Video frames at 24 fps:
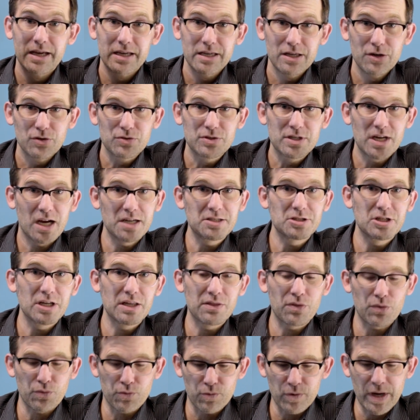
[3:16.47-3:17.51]
you know,
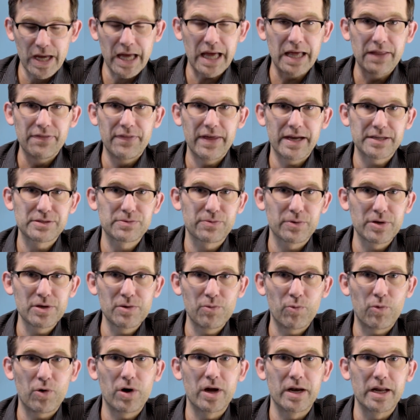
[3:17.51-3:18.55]
touching the red. That's where you
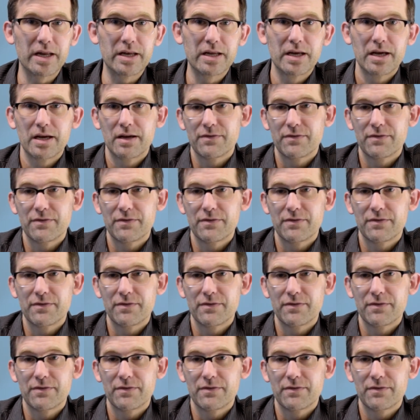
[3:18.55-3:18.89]
want it.